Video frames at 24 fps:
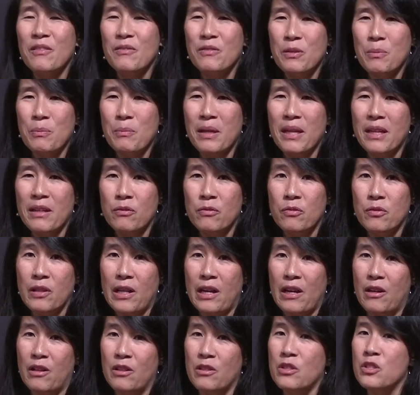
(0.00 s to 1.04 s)
of the
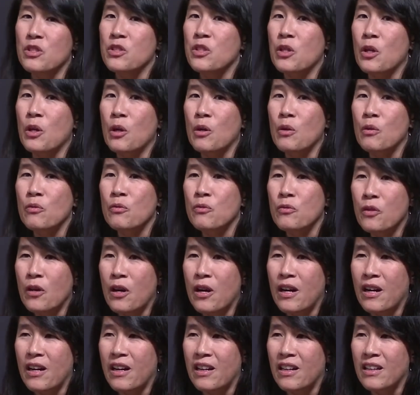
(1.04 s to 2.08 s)
Mayflower so
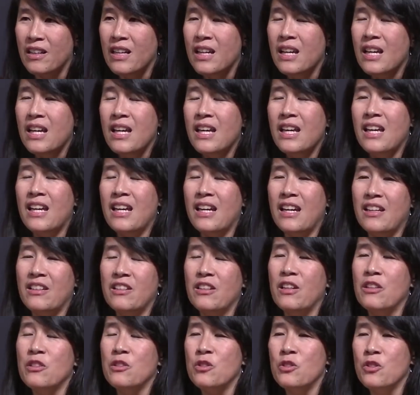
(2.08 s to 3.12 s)
far
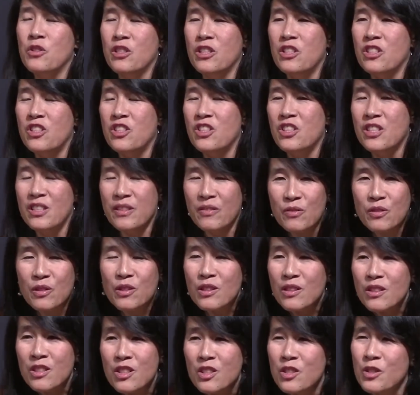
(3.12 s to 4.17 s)
and under such
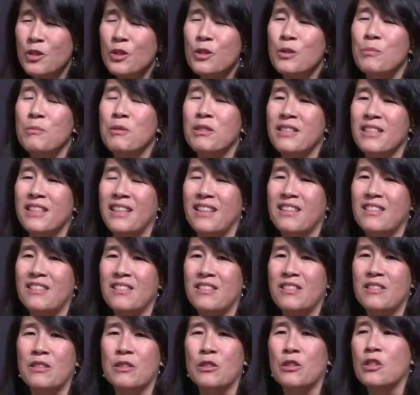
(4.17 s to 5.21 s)
difficult
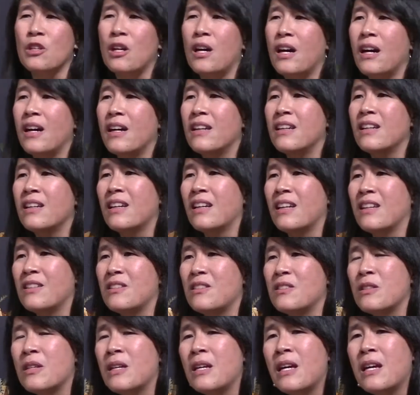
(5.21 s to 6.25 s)
circumstances. And God
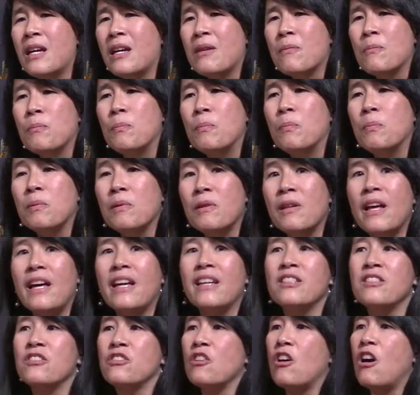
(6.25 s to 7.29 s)
has
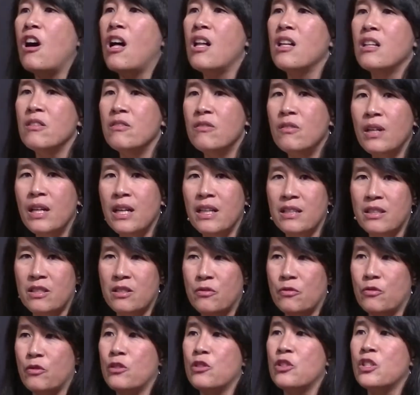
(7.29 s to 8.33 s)
blessed all of
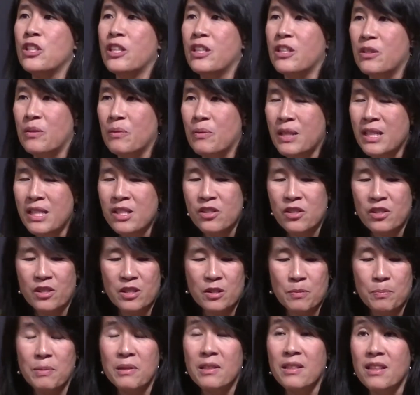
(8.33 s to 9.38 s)
us for
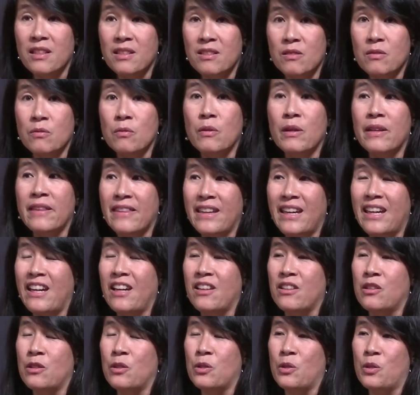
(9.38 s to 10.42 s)
generations because of what they
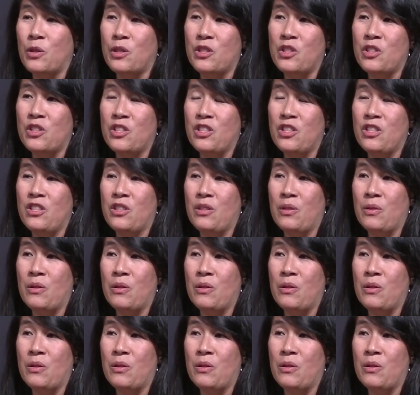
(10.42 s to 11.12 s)
had the courage to